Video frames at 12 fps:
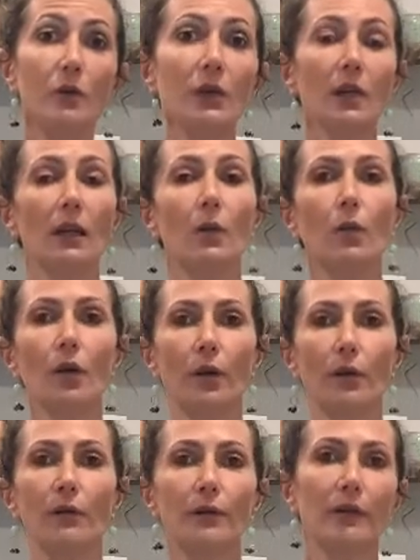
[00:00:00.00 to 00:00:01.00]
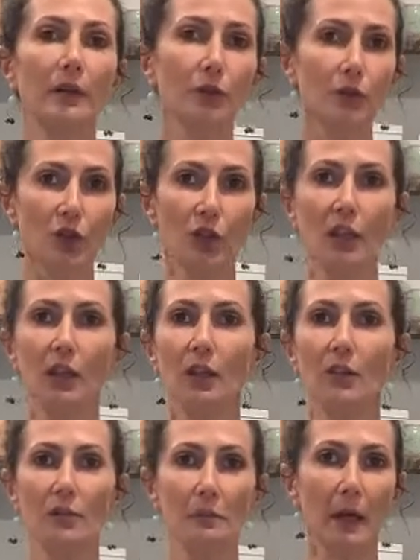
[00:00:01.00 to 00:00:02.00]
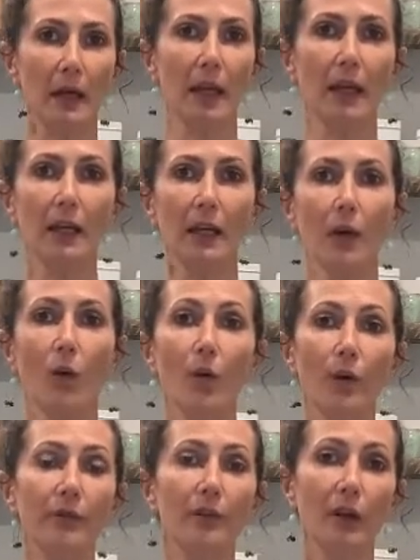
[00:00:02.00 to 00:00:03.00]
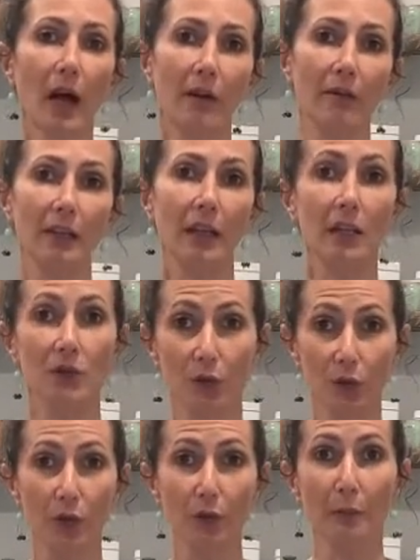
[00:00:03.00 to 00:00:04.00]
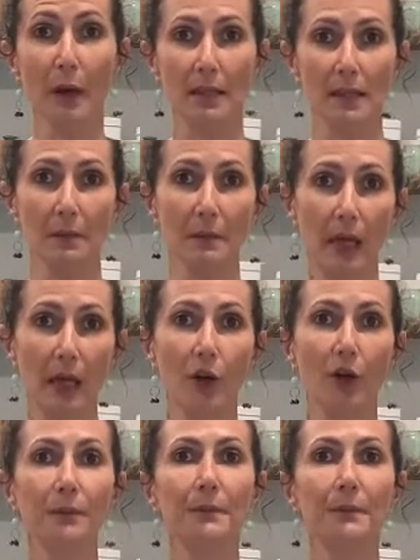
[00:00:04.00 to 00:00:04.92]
going to work for fettuccine or spaghetti, or if you have an extruder pasta maker.